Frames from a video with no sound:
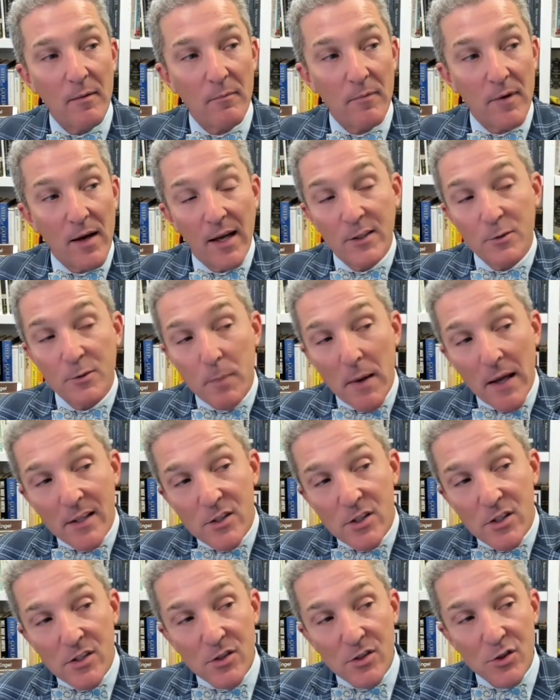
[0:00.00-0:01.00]

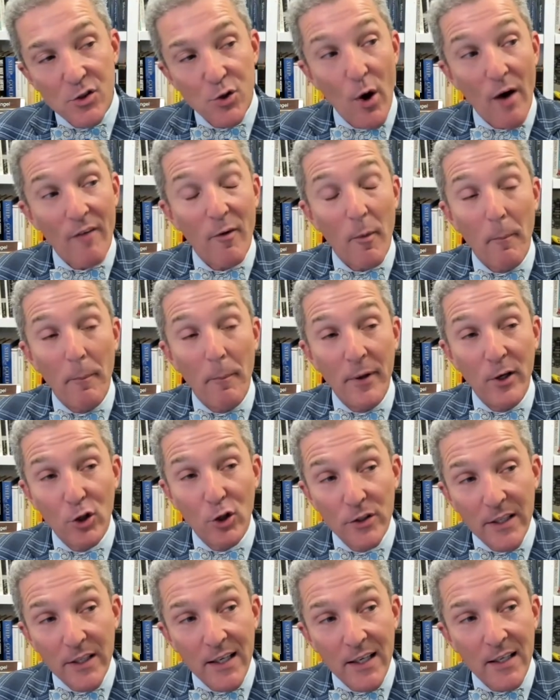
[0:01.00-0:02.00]
expenses, you have a
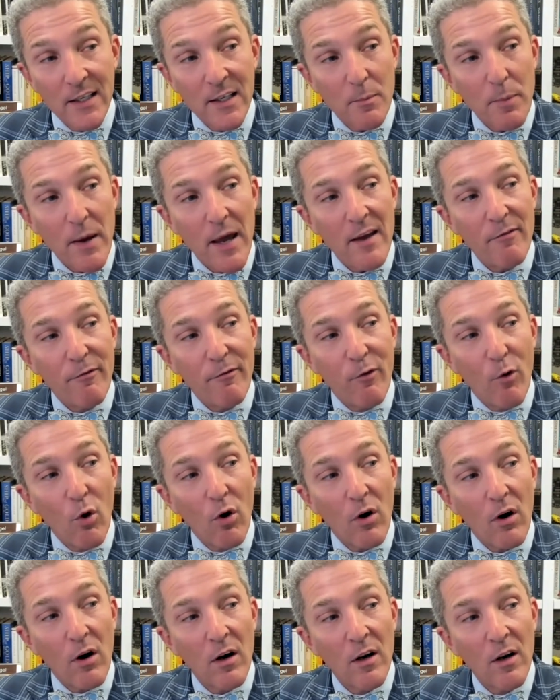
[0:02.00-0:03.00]
building to pay
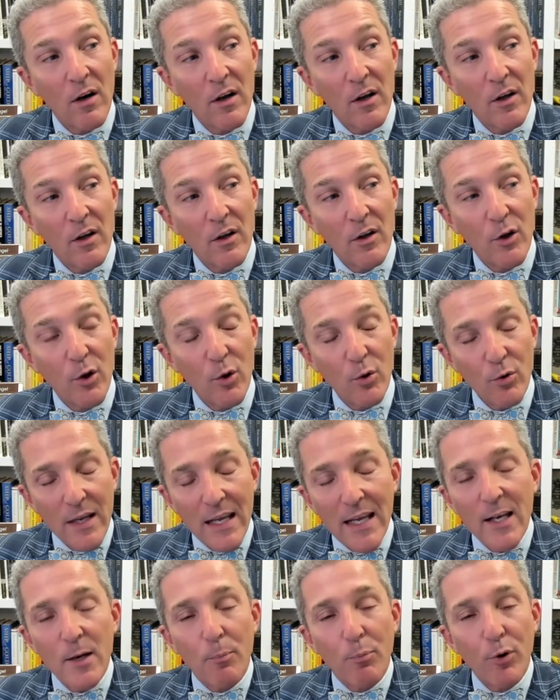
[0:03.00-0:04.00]
for. You
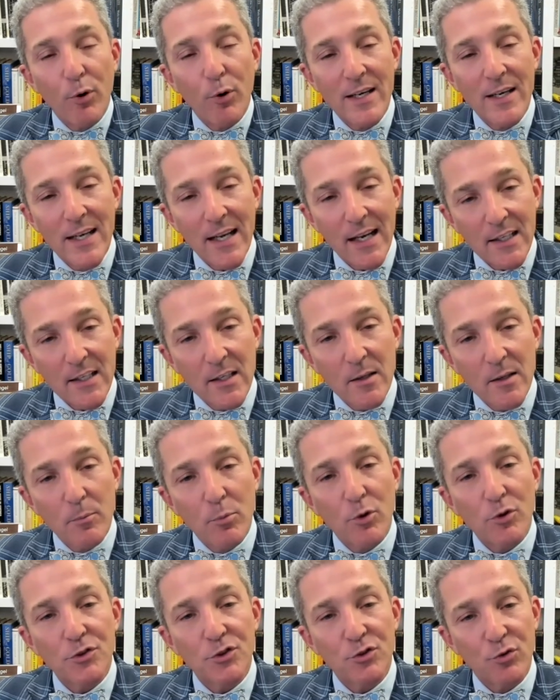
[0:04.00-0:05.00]
need a
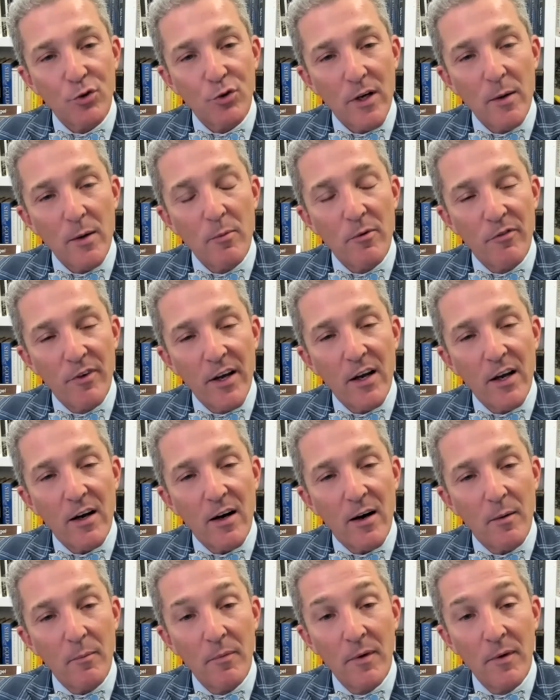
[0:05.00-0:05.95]
predictable stream of income.